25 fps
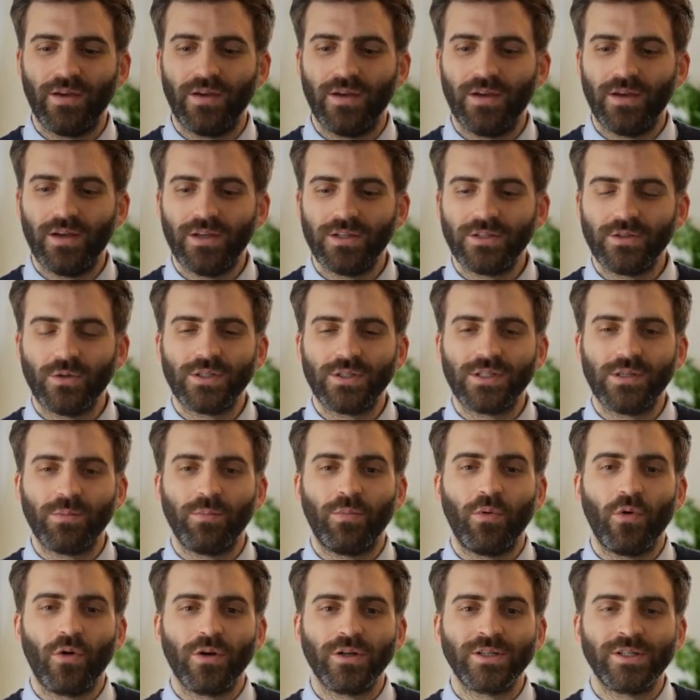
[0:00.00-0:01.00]
So it's
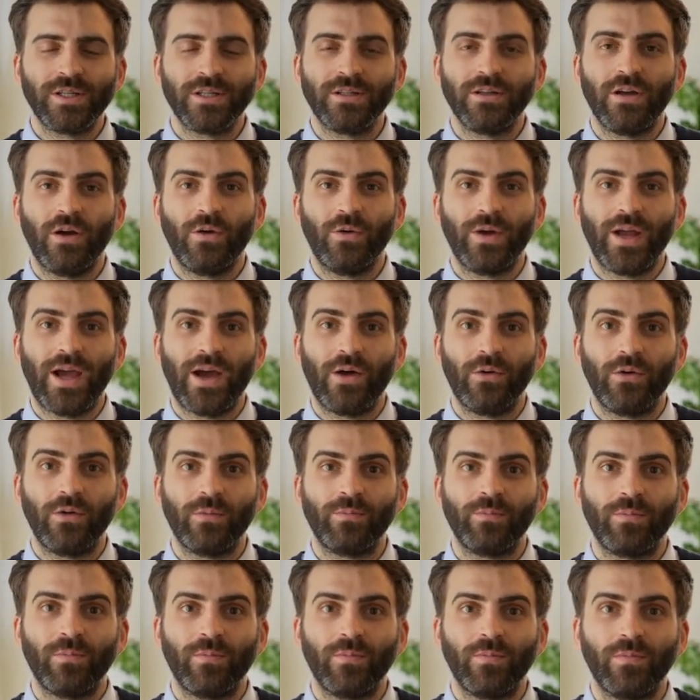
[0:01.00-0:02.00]
important to note how
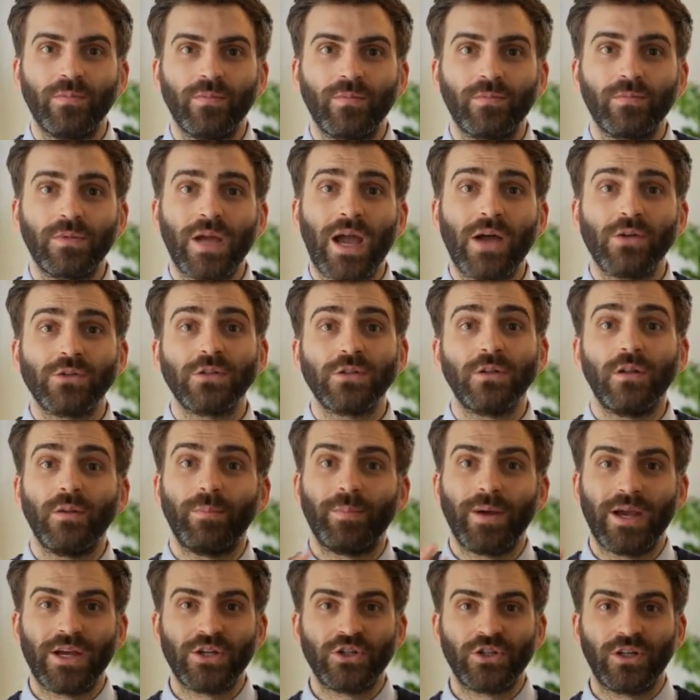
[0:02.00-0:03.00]
to counsel
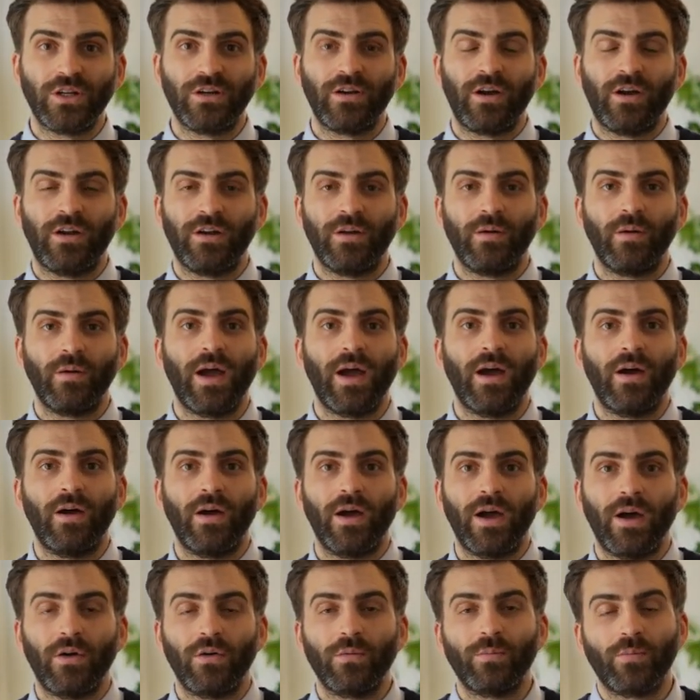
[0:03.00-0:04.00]
a patient on
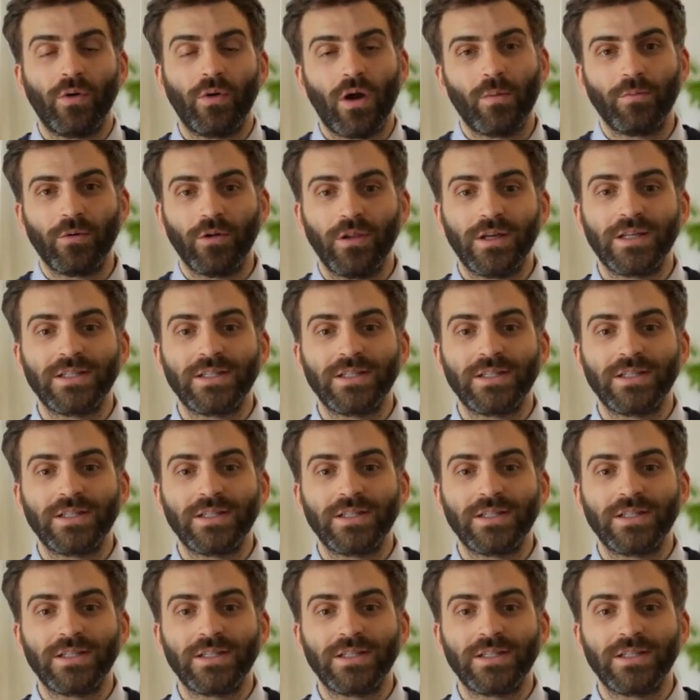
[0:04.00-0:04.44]
how to properly